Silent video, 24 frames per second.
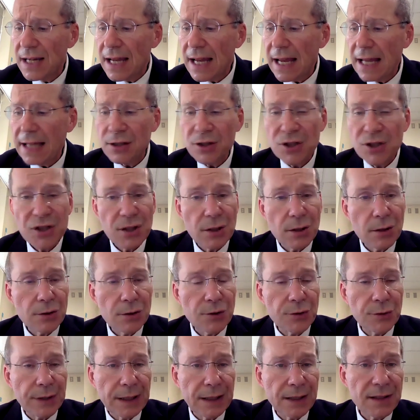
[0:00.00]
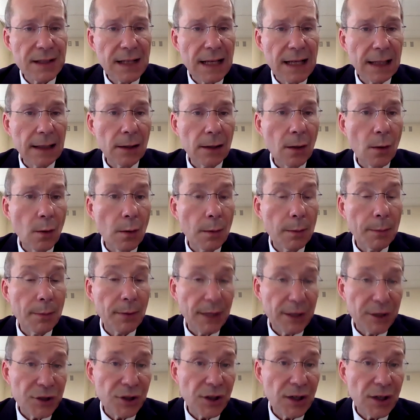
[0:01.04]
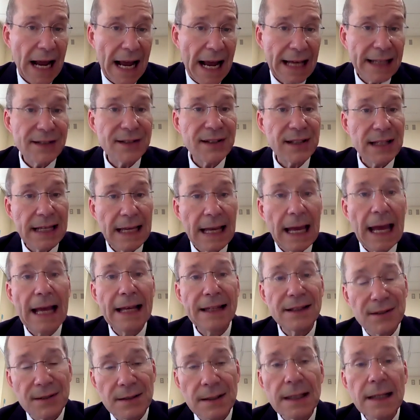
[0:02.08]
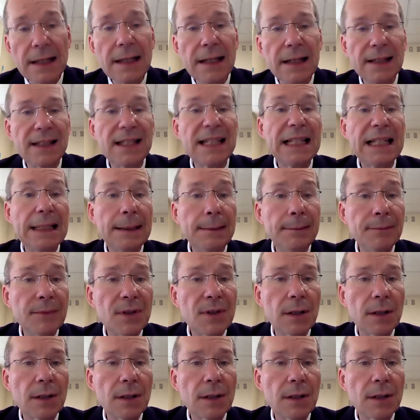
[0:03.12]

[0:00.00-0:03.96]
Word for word: and surgeries that lower pressure as, as deemed